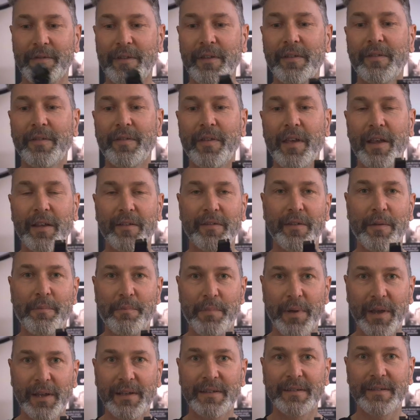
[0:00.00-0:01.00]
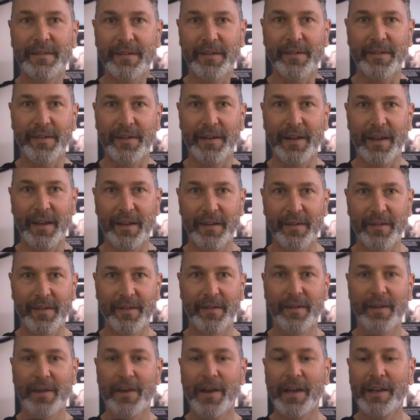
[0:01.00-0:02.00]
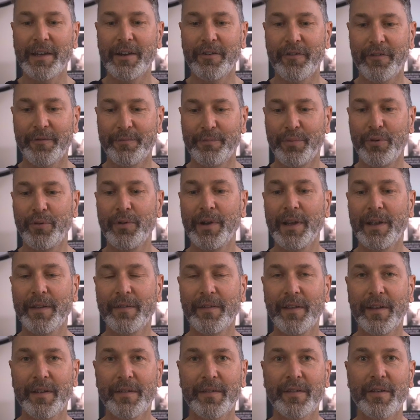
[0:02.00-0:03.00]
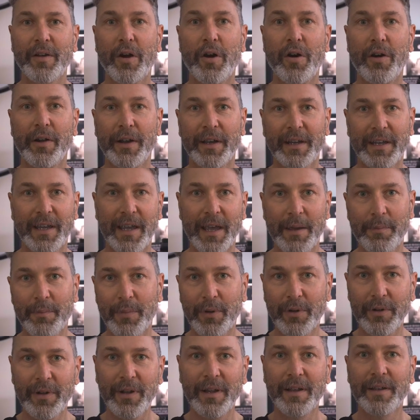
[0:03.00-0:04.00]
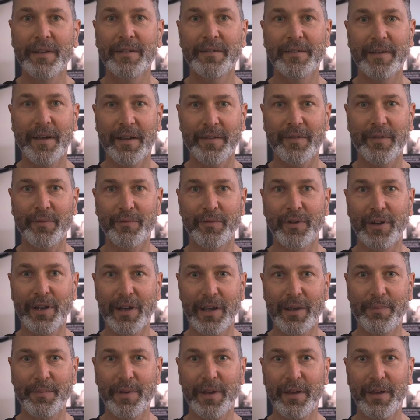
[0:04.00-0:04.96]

This thing's a beast as it is. The idea of putting this on a gimbal doesn't really